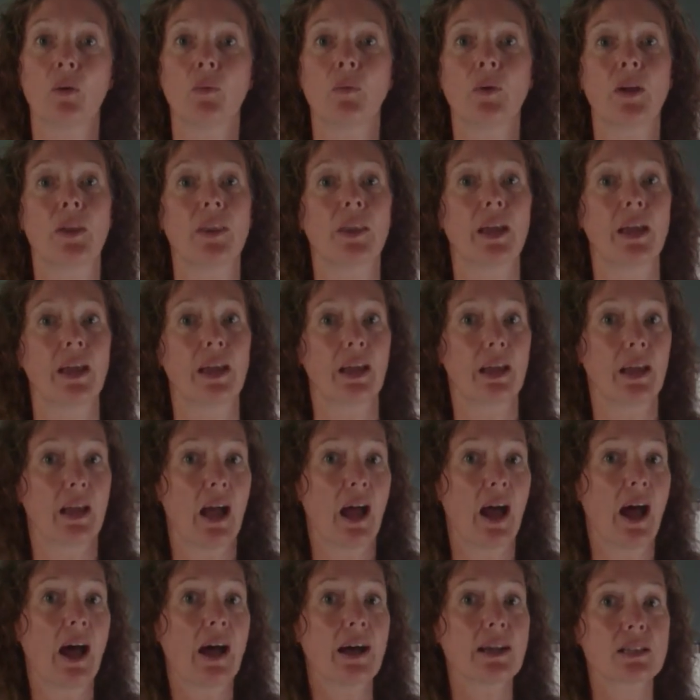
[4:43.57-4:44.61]
where they
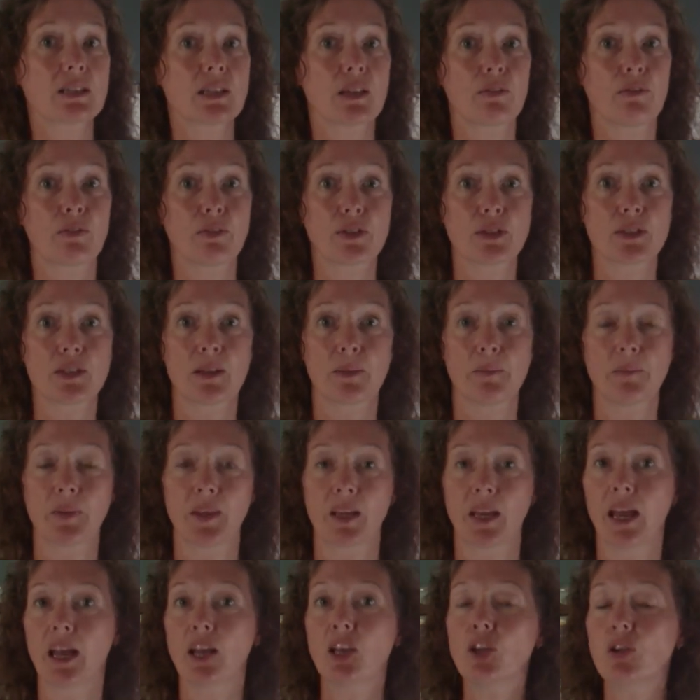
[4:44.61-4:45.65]
ask for
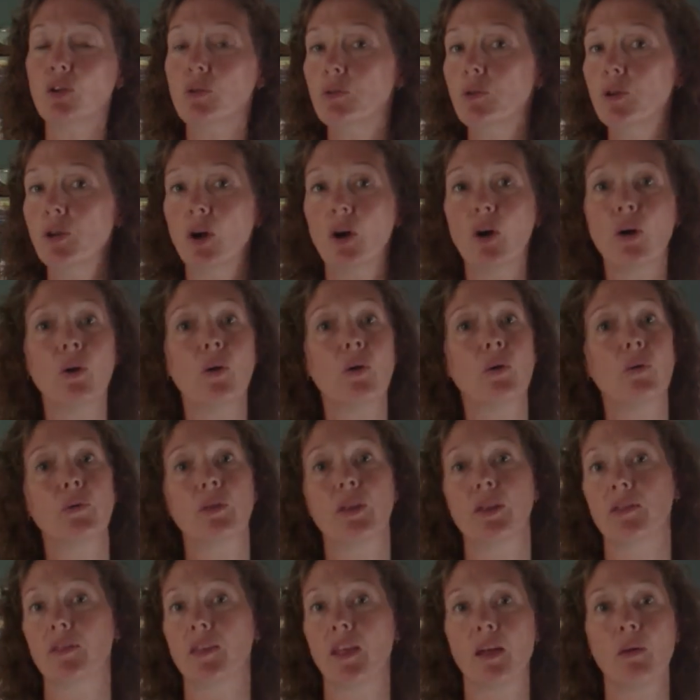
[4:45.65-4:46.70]
something and you know
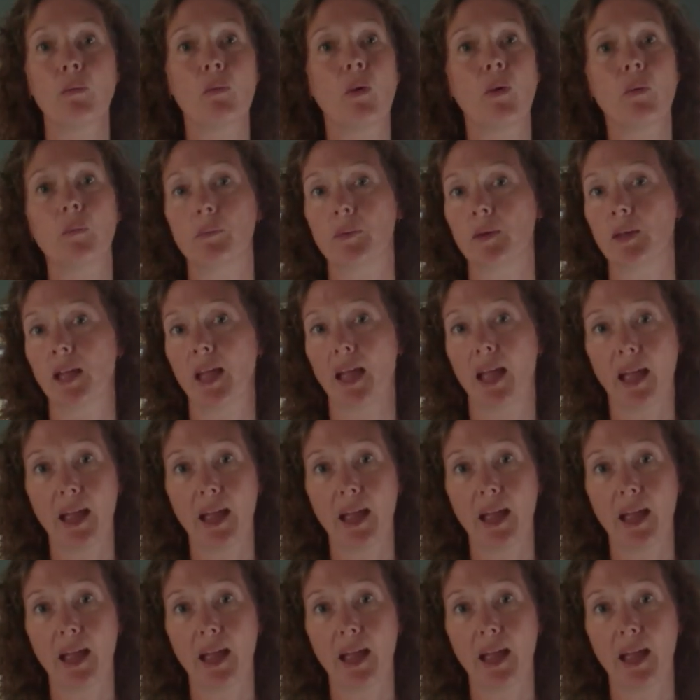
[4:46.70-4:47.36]
that they won't be